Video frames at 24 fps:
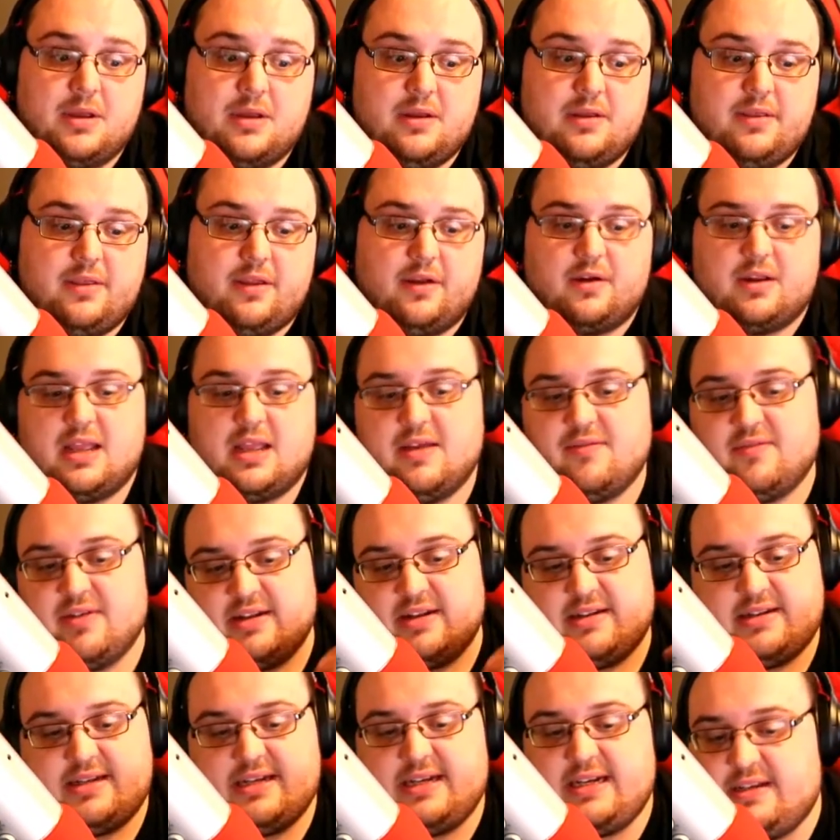they're giving
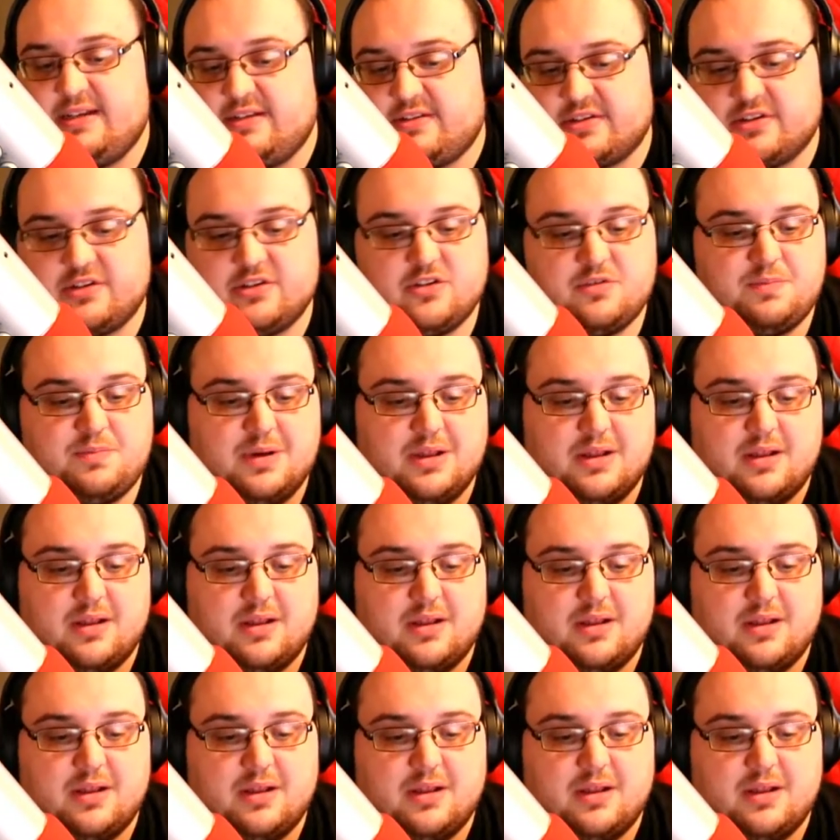teasers, but